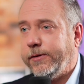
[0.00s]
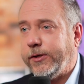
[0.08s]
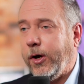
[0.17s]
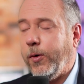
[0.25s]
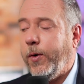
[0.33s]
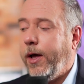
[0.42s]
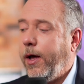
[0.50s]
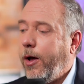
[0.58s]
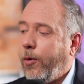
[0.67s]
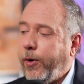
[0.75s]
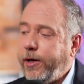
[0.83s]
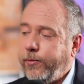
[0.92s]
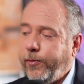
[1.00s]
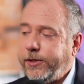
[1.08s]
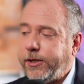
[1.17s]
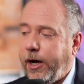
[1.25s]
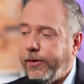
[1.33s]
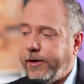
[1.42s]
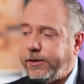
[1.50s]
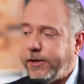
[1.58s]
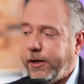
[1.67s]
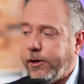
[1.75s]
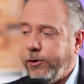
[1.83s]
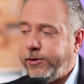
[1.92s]
So we saw this
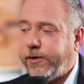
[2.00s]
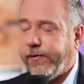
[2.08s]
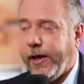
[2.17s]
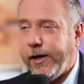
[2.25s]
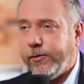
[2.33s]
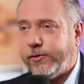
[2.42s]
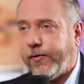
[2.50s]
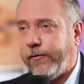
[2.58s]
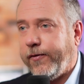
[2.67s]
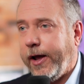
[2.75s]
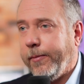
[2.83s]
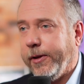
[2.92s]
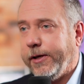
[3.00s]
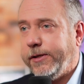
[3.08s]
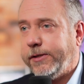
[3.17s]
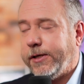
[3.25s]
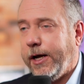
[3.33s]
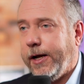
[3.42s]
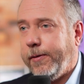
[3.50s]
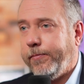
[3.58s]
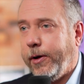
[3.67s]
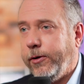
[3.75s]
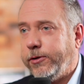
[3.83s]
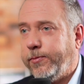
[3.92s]
inclusive language for families
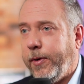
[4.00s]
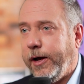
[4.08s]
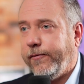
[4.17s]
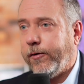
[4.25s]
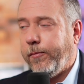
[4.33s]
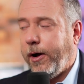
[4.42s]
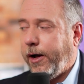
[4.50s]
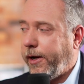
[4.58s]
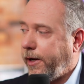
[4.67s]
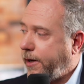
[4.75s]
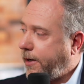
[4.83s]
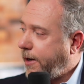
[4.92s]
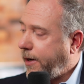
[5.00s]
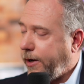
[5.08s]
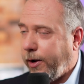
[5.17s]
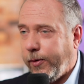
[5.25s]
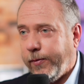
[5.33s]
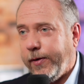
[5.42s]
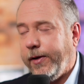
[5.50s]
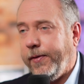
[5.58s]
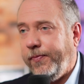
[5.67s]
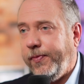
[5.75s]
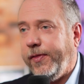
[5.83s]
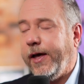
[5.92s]
post by Vermont, and
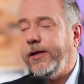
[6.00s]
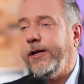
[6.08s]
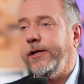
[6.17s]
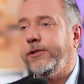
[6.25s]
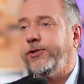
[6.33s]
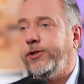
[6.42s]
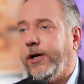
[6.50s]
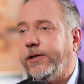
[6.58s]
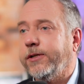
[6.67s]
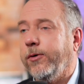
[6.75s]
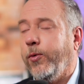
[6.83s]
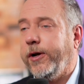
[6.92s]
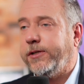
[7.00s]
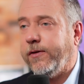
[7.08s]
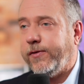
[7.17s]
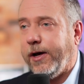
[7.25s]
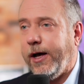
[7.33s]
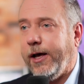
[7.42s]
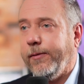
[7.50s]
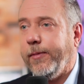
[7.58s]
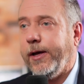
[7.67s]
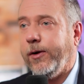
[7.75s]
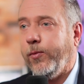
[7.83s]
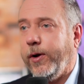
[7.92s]
that is just a waste of time
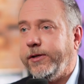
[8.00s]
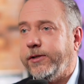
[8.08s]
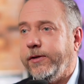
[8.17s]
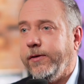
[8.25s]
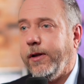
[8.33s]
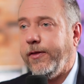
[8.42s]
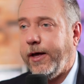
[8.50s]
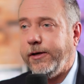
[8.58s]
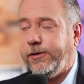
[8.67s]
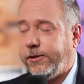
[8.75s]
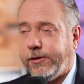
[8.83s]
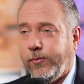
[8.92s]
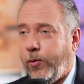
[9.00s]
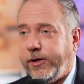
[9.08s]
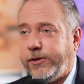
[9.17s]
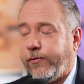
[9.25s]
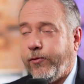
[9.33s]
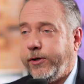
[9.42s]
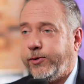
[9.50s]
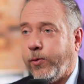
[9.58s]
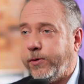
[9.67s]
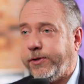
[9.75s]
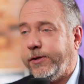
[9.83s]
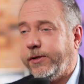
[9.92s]
and a waste of
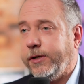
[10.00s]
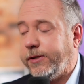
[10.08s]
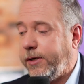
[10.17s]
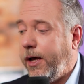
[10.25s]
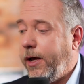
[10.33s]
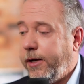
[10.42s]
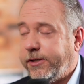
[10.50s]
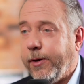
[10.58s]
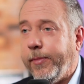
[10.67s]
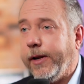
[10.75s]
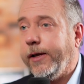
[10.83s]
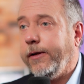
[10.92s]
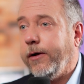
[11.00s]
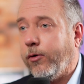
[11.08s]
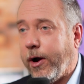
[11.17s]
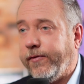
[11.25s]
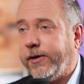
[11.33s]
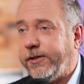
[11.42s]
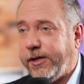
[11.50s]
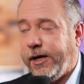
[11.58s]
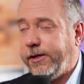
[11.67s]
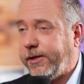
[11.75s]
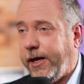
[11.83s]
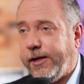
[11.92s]
resources, because a graphic
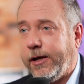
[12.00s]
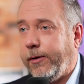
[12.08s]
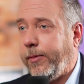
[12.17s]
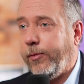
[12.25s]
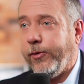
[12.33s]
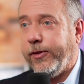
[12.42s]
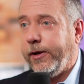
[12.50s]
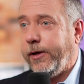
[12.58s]
designer, has had to come up with